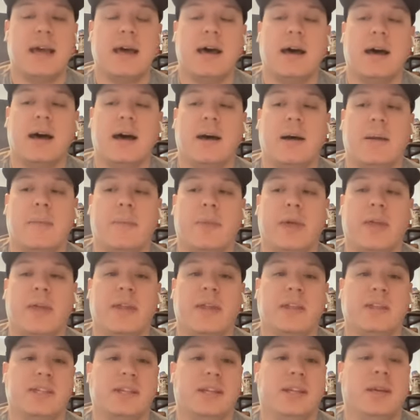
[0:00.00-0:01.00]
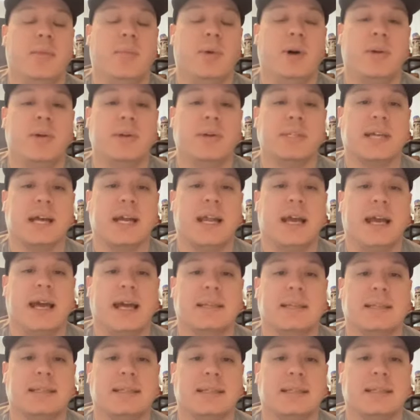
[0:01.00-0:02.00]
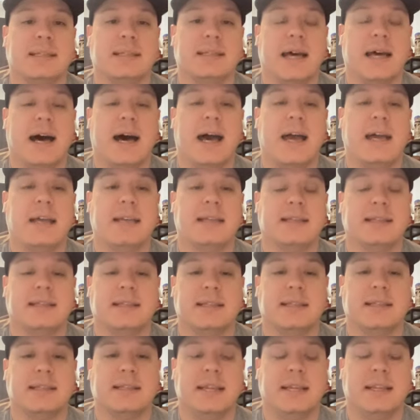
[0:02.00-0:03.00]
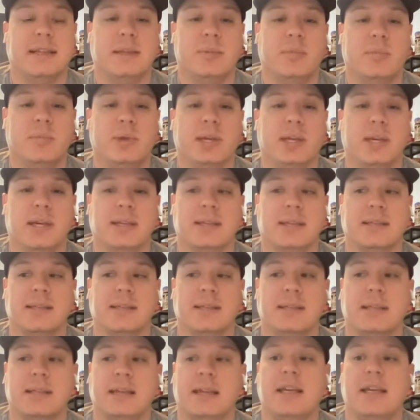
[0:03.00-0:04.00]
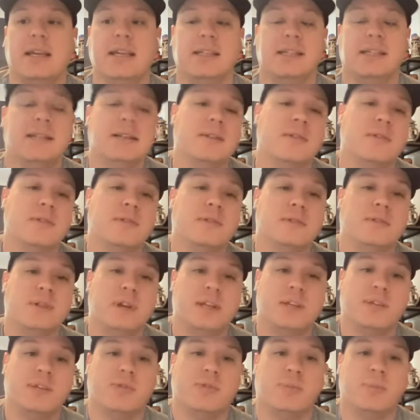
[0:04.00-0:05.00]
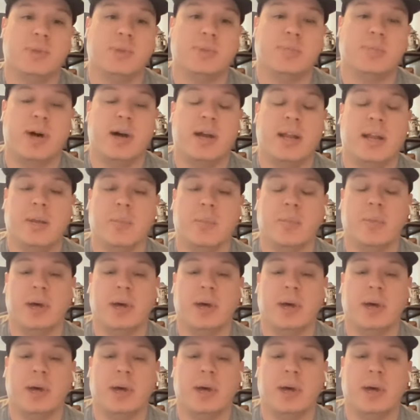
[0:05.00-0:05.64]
I think Jaheim Otis kind of has the highest of the ceiling, because he continues to transform his body.